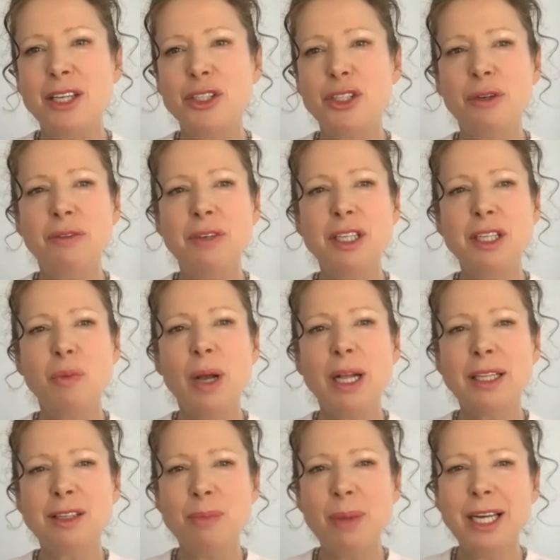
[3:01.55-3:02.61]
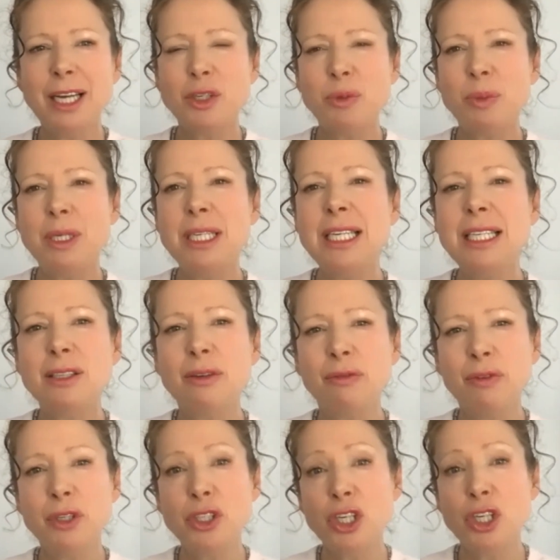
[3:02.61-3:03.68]
serving the wealth management needs of
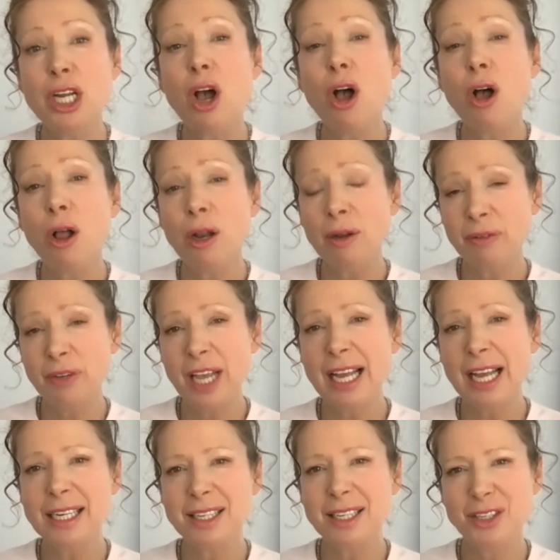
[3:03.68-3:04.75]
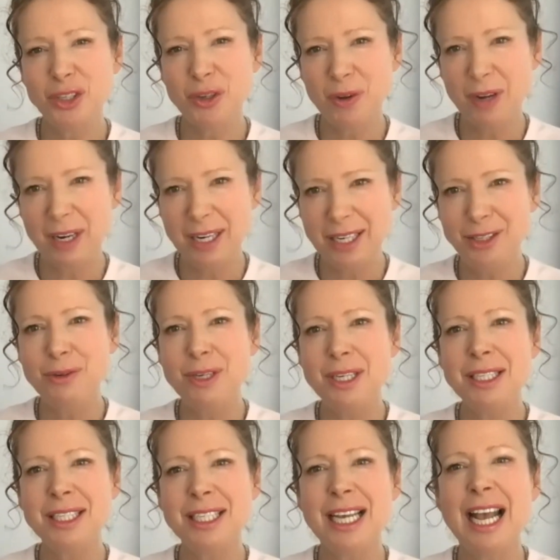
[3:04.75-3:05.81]
virtually all of Canada's credit
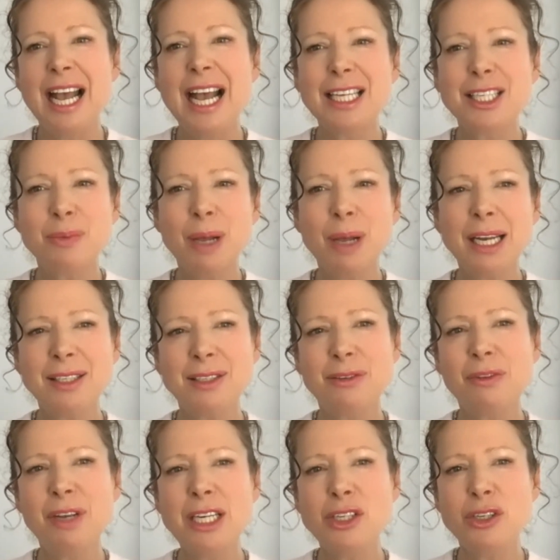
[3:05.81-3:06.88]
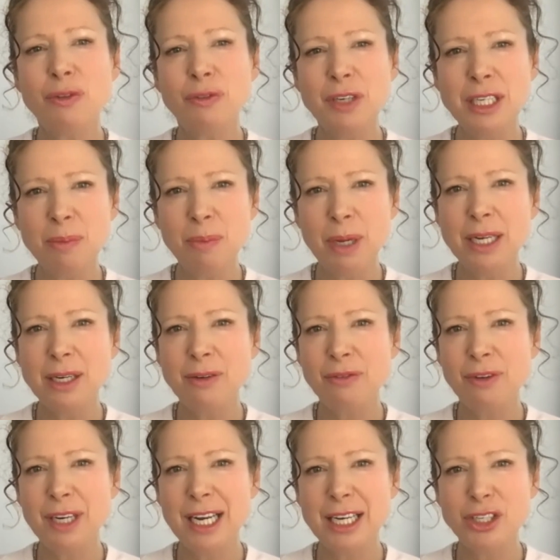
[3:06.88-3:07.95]
unions, as well as a range of independent
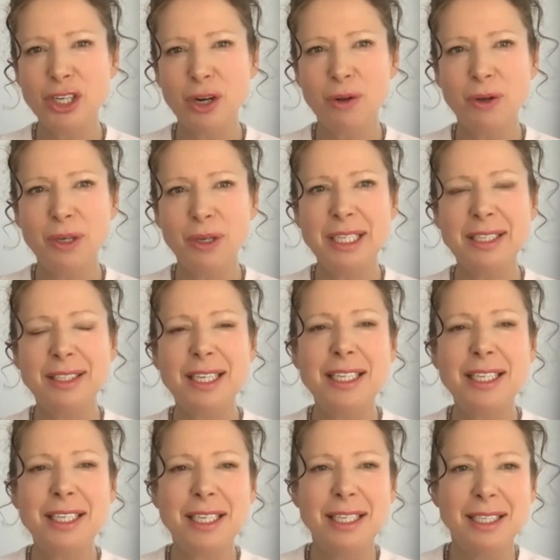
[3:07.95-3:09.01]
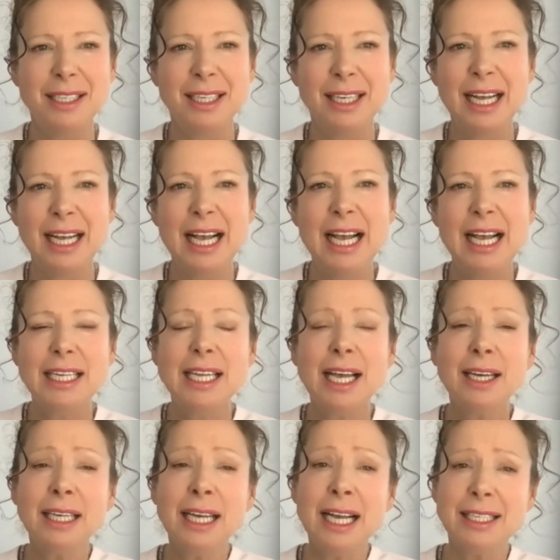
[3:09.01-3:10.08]
financial organizations.
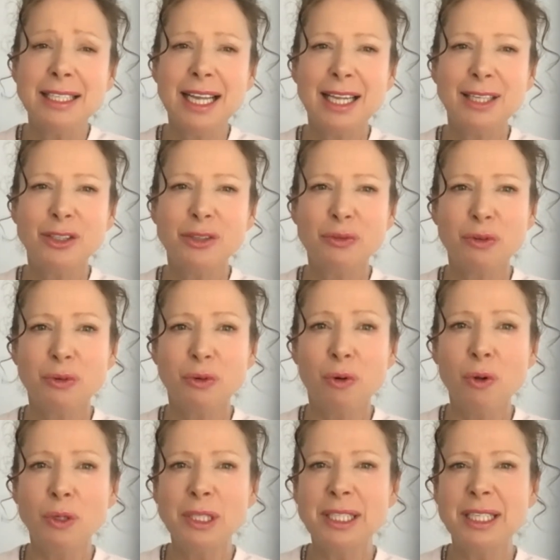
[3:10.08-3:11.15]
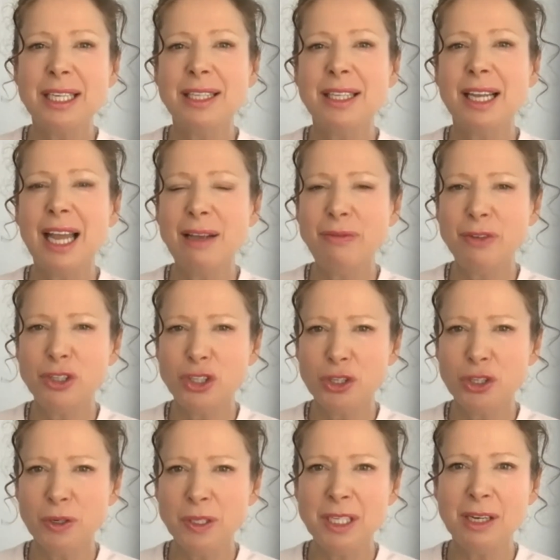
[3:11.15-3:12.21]
Doug has held roles in the life
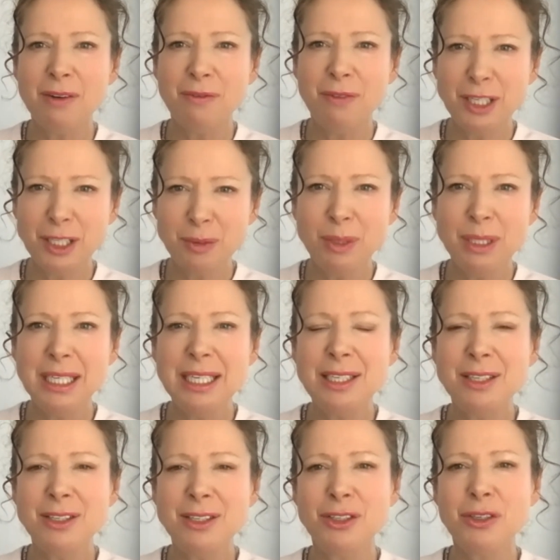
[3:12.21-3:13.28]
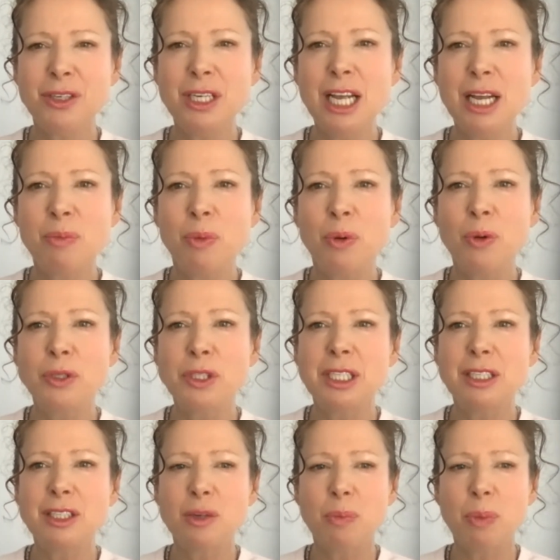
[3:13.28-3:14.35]
insurance and investments industry at both
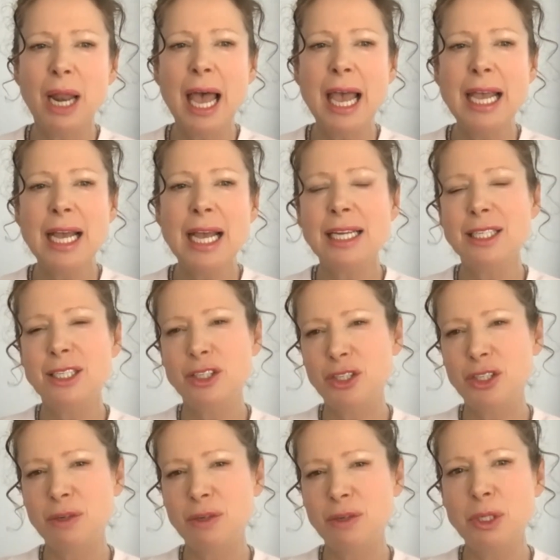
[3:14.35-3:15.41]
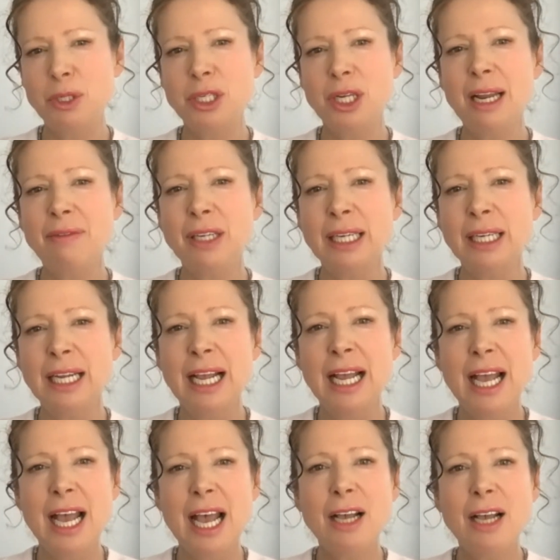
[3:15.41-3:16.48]
the supplier and distributor level.
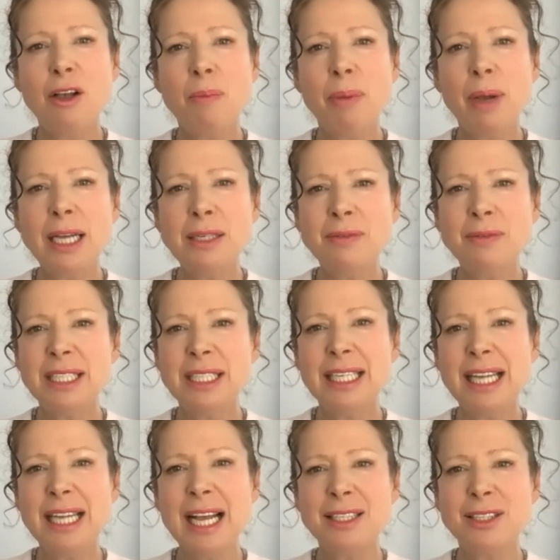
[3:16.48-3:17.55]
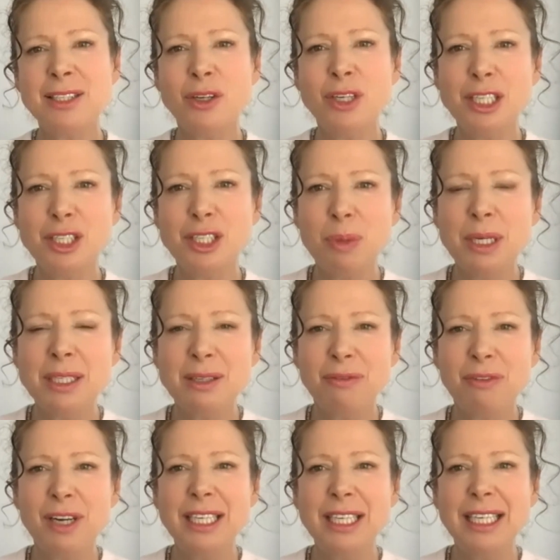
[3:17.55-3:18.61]
And combined with his hands-on experience
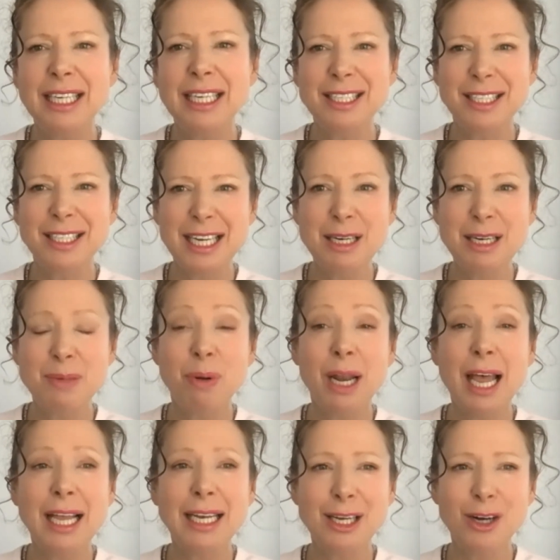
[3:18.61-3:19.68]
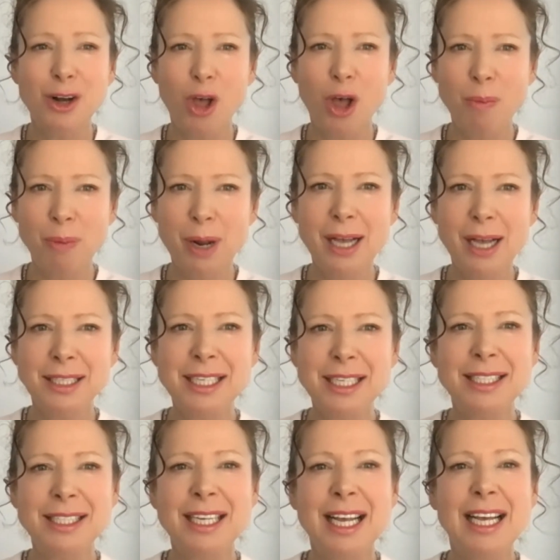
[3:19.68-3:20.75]
of running an estate planning law
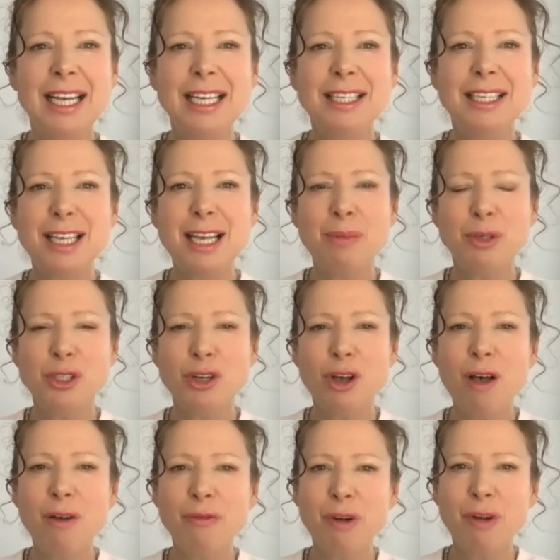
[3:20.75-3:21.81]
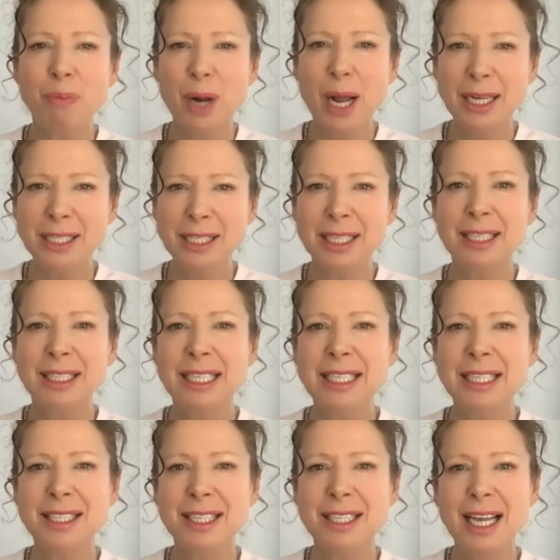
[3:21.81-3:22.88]
practice, he's able to offer practical
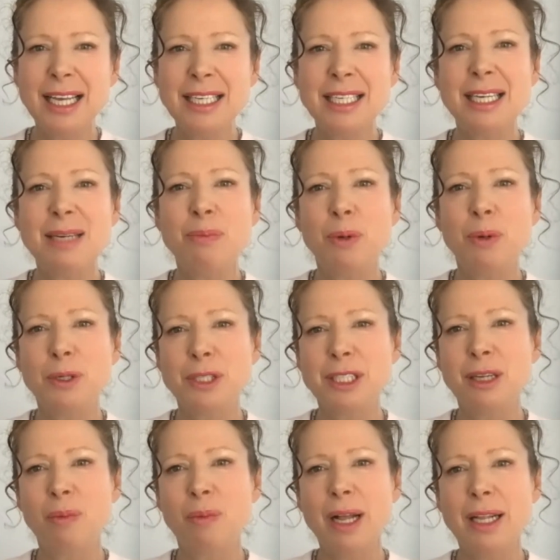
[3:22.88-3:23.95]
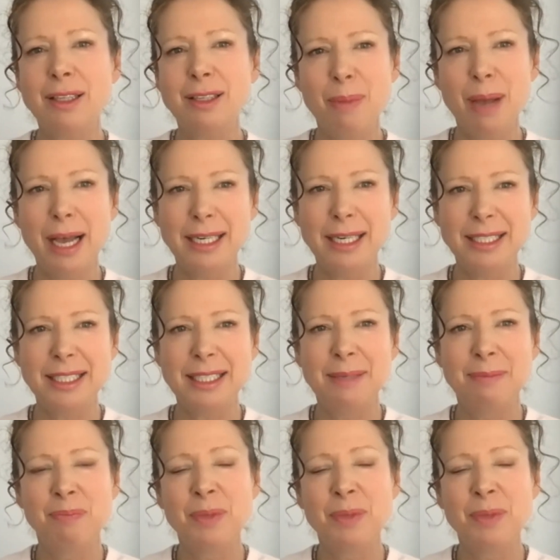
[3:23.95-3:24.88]
insight in personal wealth matters.